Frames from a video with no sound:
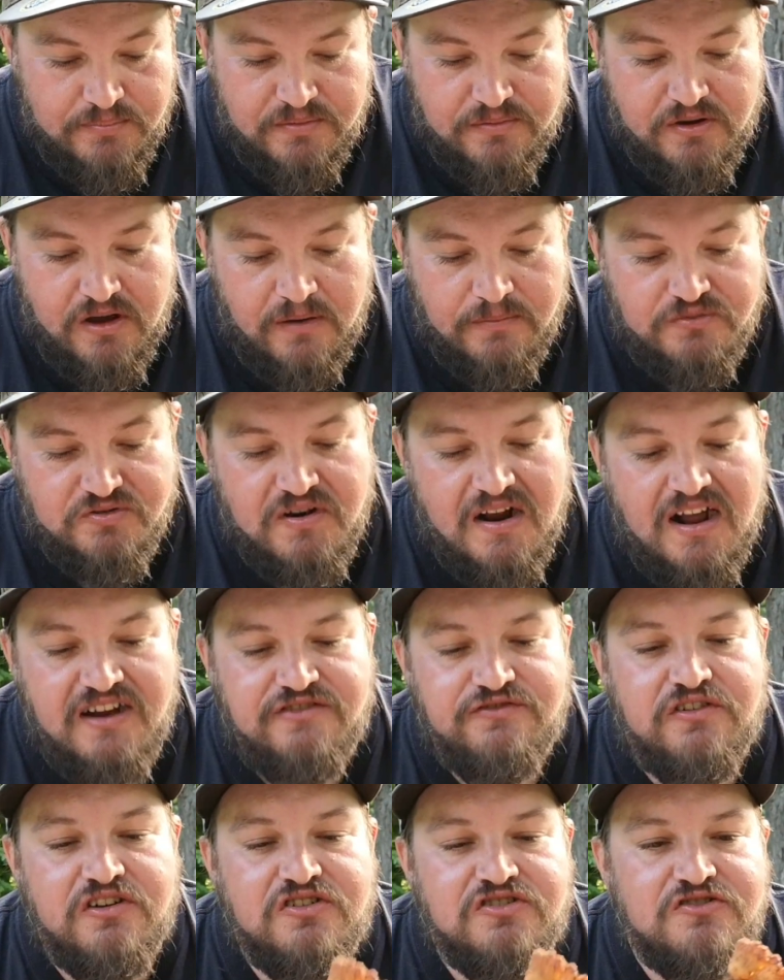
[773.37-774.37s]
People call them
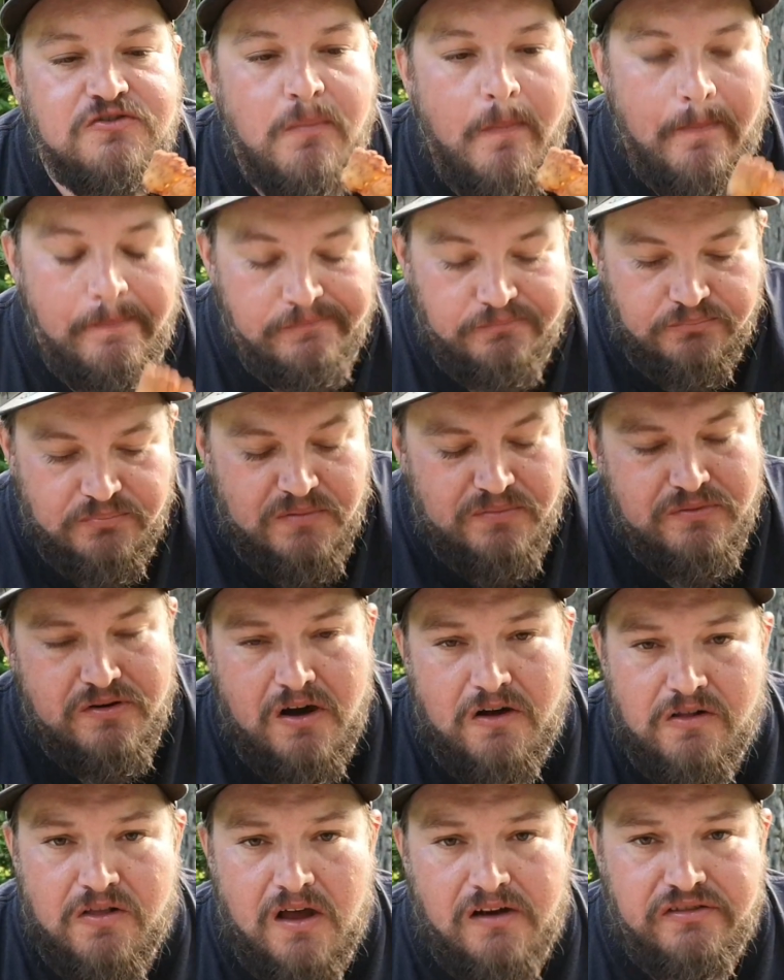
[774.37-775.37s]
trash fish. People
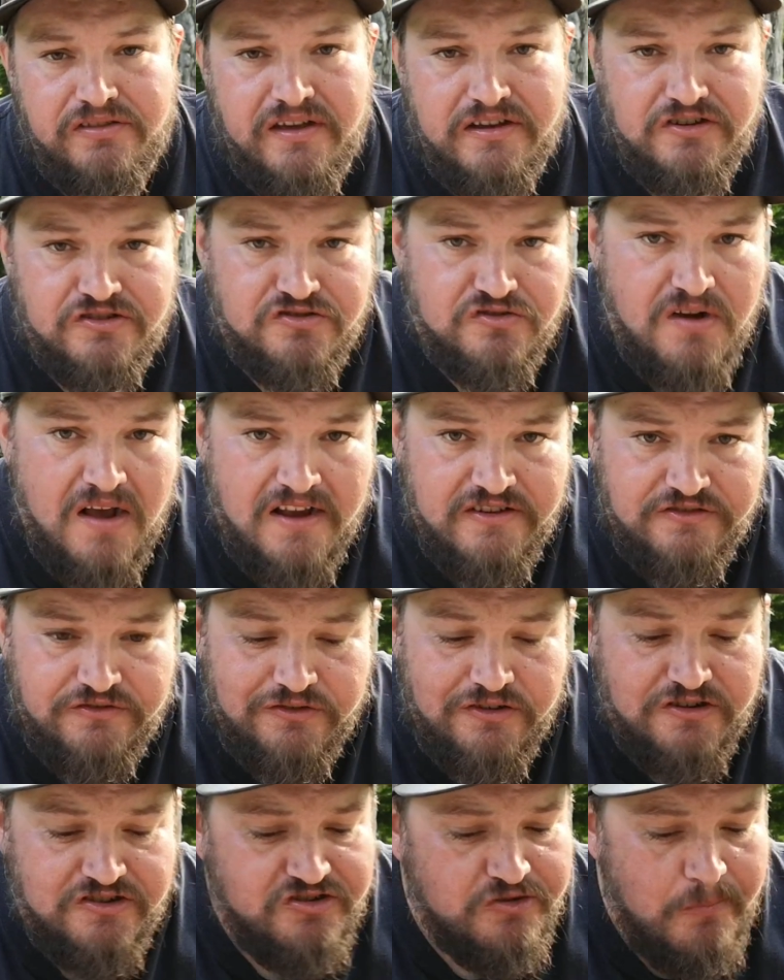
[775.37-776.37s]
call a lot of things trash
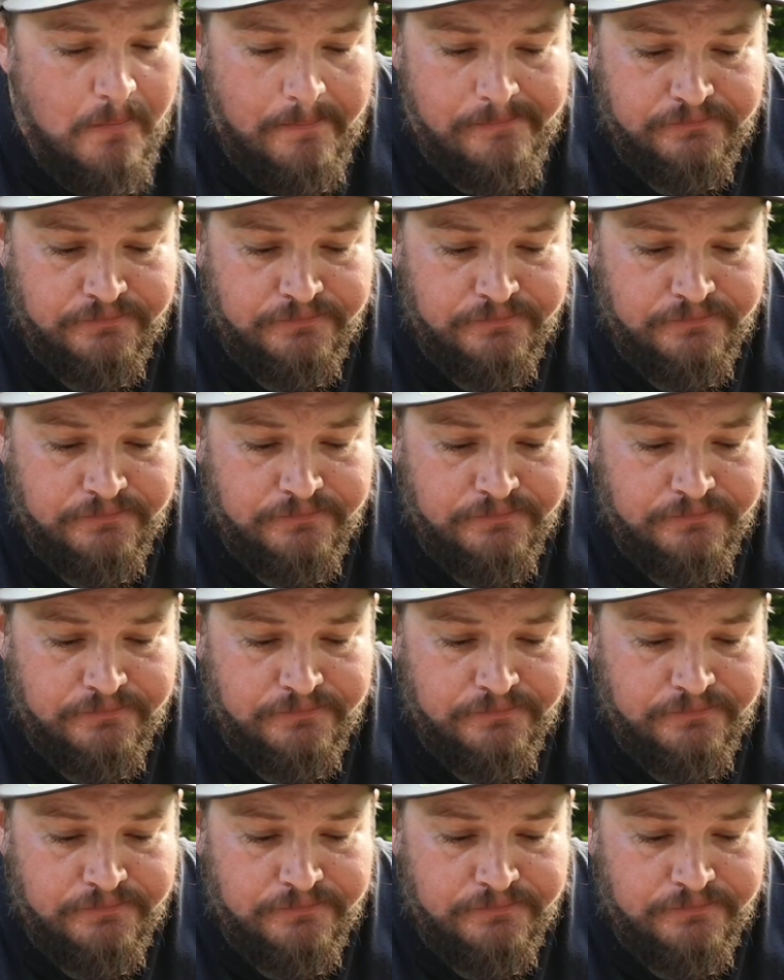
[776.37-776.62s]
fish.